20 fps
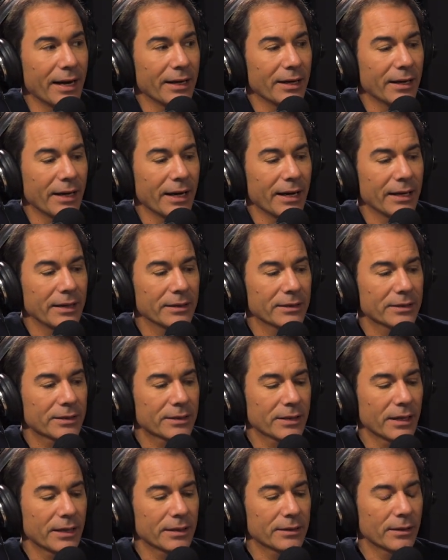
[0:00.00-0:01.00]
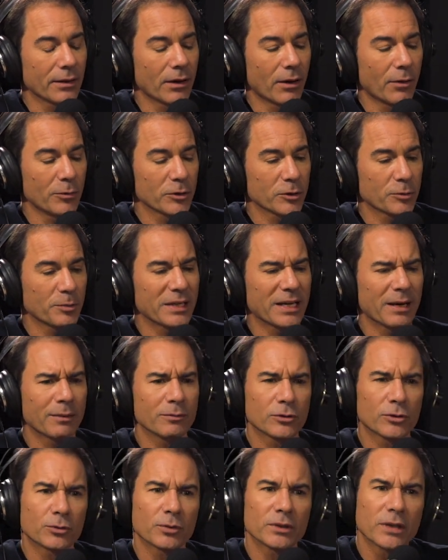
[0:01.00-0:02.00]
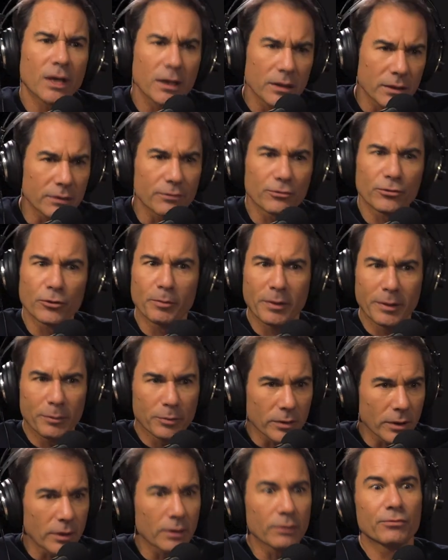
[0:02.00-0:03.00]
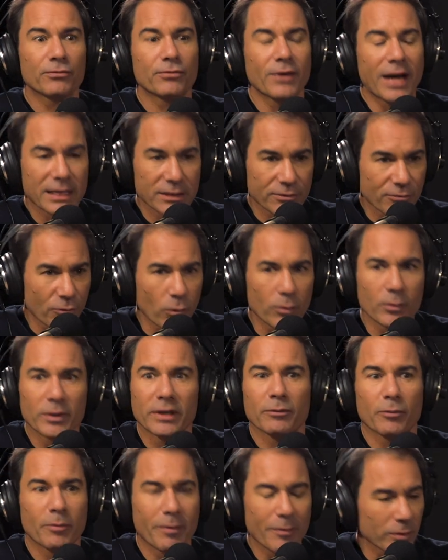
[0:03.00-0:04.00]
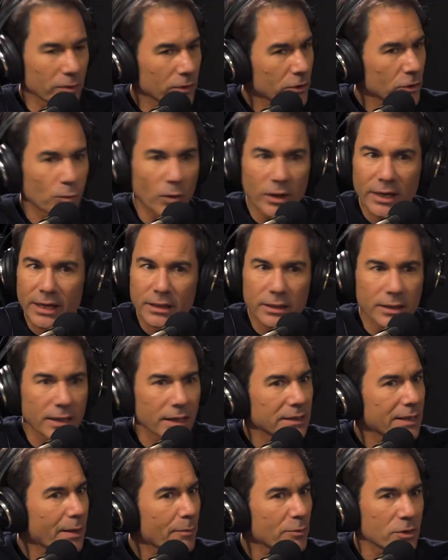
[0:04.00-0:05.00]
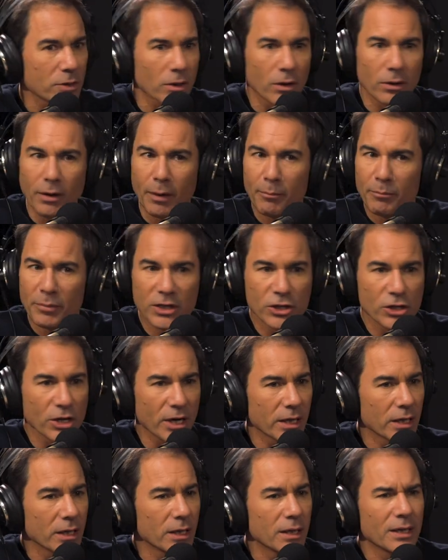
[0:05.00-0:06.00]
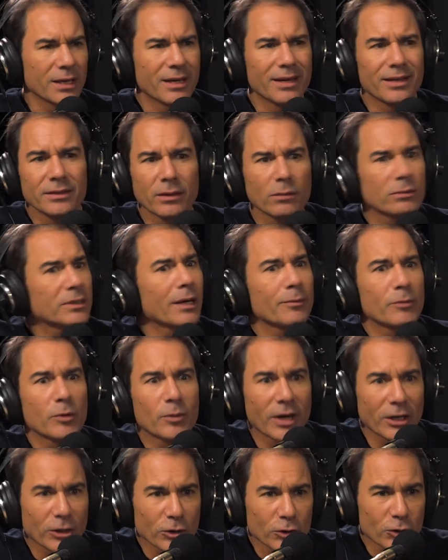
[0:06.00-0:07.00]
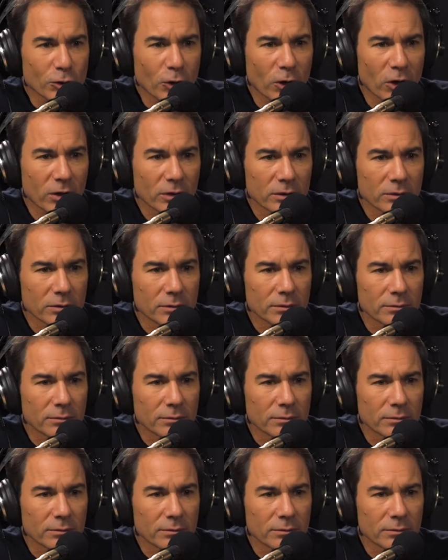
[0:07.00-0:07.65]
and, and, it's it almost becomes redundant for people that are fast forwarding, for people that just want to get to the next episode. I'm binging. Don't tell me what I just saw.